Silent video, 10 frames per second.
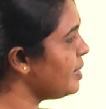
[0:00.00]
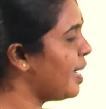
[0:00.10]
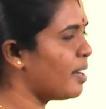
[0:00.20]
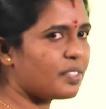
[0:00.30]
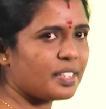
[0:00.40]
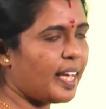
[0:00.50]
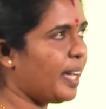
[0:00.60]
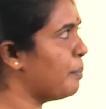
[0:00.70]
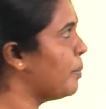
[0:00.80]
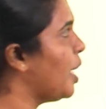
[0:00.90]
they are
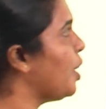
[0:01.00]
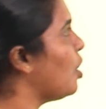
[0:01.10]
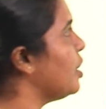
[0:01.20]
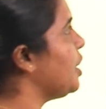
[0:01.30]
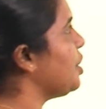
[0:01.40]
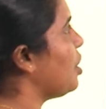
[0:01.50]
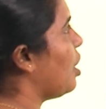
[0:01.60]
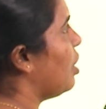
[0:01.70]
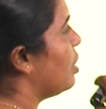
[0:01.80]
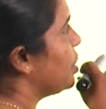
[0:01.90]
same. I already
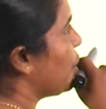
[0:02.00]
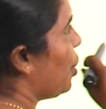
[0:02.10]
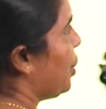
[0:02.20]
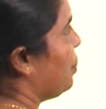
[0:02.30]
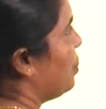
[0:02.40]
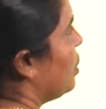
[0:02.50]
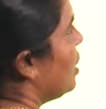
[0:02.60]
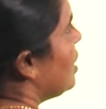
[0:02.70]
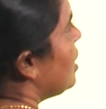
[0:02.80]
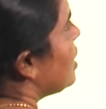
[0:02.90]
told you.
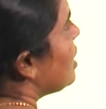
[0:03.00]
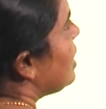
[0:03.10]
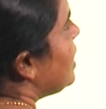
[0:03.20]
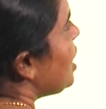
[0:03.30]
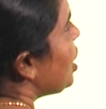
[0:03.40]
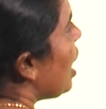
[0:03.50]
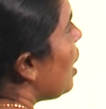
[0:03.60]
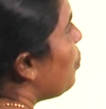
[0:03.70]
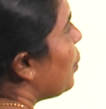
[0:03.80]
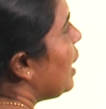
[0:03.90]

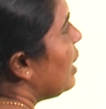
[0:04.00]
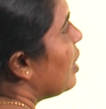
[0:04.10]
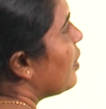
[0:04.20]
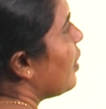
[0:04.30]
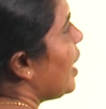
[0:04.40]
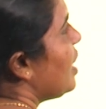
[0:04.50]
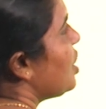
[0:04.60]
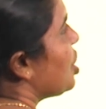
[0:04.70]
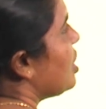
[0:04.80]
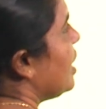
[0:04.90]
Disha will
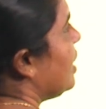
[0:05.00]
arrange the